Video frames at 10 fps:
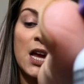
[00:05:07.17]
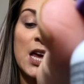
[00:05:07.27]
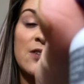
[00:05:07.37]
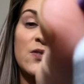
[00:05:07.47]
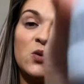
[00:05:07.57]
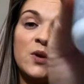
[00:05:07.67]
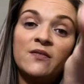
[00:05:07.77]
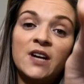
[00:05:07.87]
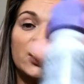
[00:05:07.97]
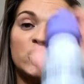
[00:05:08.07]
If you have
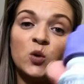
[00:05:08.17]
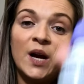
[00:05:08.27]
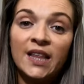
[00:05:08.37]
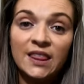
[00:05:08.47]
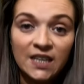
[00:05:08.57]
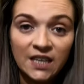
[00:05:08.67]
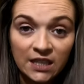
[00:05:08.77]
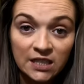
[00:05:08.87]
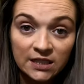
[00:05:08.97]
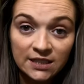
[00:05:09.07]
not tried
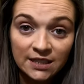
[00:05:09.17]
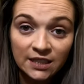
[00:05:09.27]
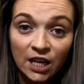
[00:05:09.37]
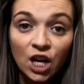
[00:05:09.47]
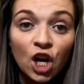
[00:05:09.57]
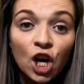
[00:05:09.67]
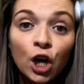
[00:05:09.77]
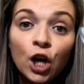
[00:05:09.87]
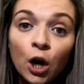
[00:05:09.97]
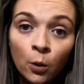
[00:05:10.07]
these,
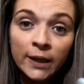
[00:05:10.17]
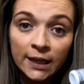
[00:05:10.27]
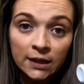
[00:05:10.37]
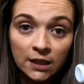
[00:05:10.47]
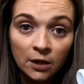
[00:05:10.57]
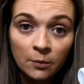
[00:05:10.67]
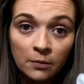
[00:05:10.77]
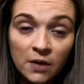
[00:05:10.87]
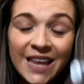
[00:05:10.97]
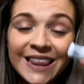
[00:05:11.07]
go get
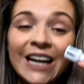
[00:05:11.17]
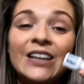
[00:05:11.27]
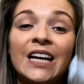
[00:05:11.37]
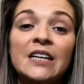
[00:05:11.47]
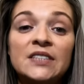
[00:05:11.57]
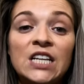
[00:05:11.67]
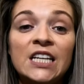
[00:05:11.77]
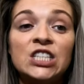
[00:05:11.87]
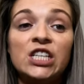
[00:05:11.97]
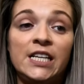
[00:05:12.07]
them. They're
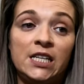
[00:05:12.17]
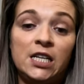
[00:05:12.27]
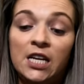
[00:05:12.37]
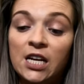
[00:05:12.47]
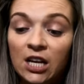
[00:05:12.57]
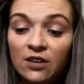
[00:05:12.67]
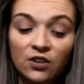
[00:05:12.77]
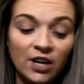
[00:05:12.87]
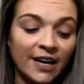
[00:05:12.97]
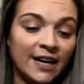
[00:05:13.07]
life-changing. If
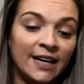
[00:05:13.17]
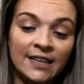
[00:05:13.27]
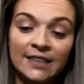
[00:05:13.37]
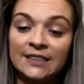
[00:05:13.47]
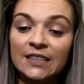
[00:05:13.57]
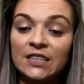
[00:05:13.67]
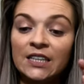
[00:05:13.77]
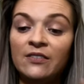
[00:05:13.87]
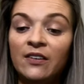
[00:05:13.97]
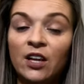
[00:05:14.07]
your eye gets
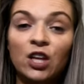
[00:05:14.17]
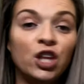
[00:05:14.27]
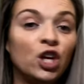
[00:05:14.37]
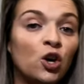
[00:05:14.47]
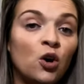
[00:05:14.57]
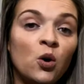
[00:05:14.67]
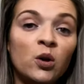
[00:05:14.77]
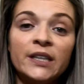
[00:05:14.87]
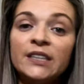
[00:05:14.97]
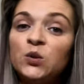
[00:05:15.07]
even a
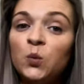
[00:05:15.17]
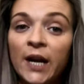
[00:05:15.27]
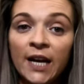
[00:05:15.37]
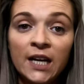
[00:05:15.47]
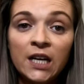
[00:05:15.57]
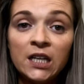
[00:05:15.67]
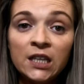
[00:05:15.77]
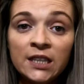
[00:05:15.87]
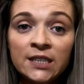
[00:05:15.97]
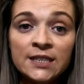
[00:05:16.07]
little-ish
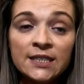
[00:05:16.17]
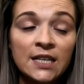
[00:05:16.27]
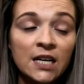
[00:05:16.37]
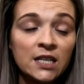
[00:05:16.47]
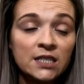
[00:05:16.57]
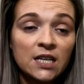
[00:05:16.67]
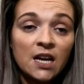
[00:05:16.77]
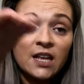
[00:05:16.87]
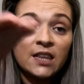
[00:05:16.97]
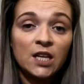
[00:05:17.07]
redness in it,
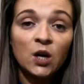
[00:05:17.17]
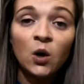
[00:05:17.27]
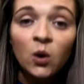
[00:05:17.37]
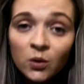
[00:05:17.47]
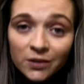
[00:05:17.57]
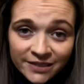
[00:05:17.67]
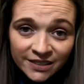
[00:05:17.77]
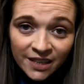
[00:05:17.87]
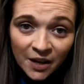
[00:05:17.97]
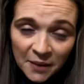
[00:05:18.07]
those
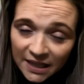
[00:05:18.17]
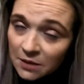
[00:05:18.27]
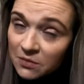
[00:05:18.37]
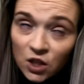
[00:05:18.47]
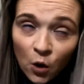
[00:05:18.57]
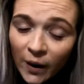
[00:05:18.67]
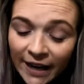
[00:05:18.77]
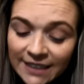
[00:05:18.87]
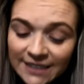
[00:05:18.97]
make them so white.